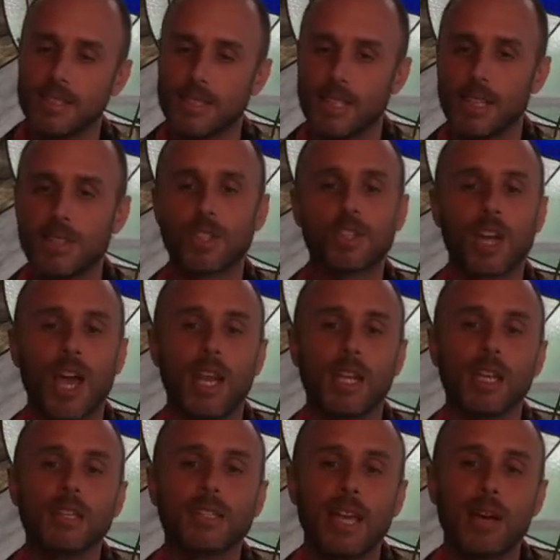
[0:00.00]
it is a shining
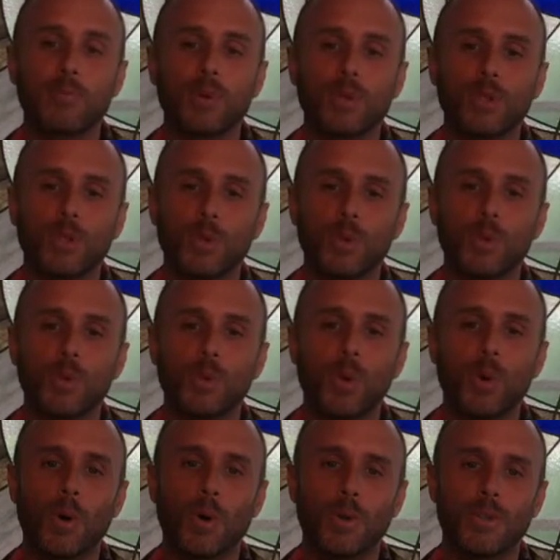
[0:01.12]
example to the
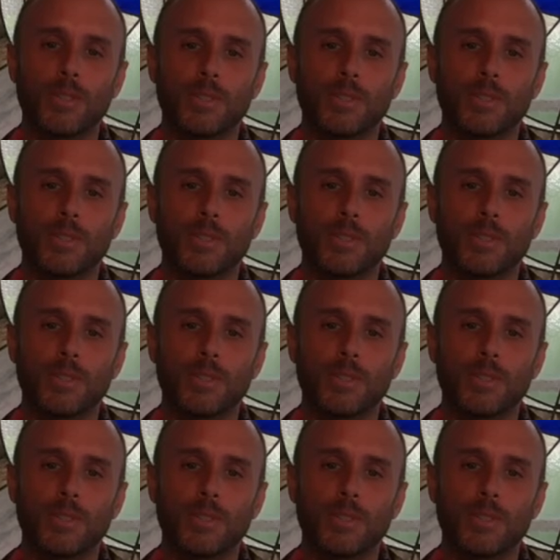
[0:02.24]
world.